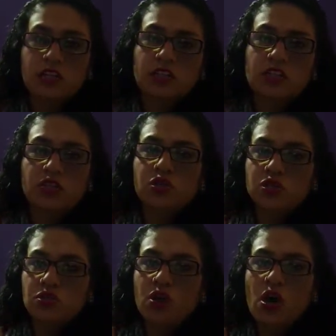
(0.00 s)
Do
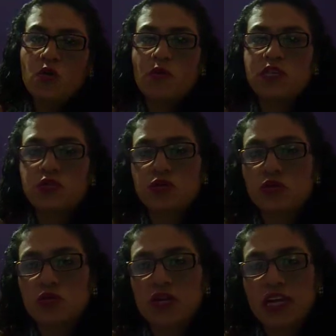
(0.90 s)
you know what to
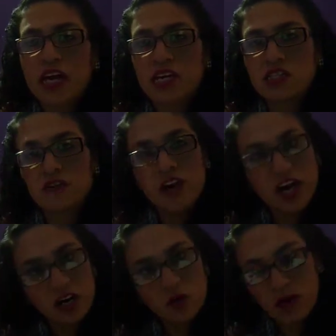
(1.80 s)
do in case of
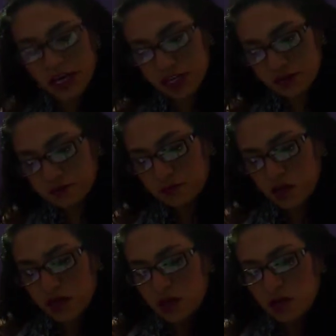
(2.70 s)
earthquake?
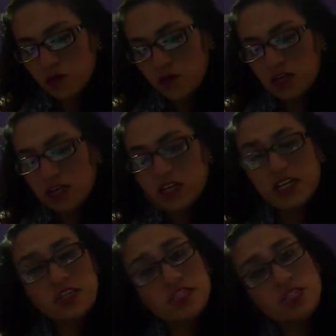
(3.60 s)
Well,
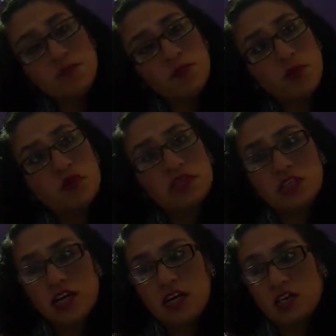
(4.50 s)
it's
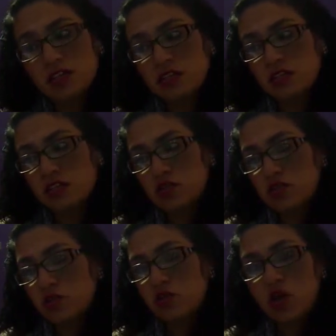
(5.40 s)
important
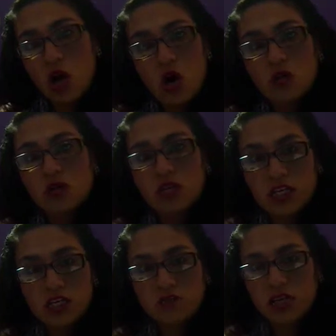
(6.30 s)
to know
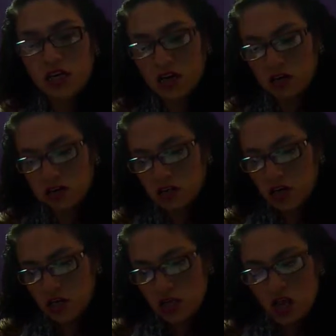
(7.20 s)
this because
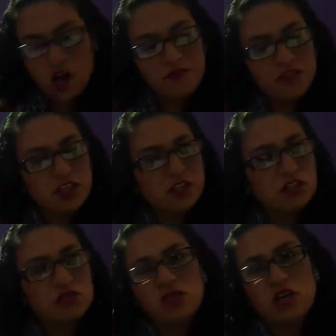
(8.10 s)
often
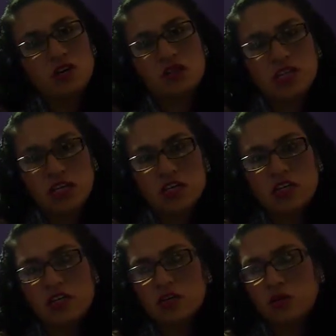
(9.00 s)
do not think
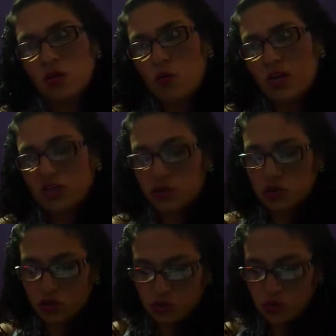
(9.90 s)
what to
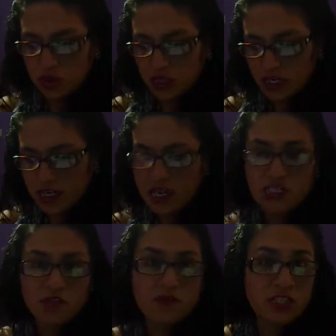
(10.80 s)
do in
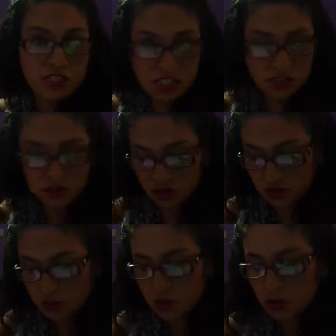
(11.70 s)
case of disaster,
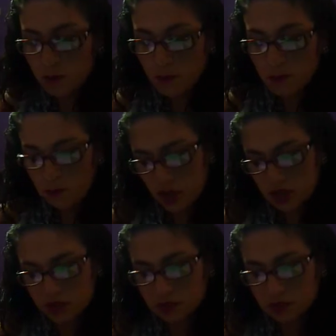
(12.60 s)
but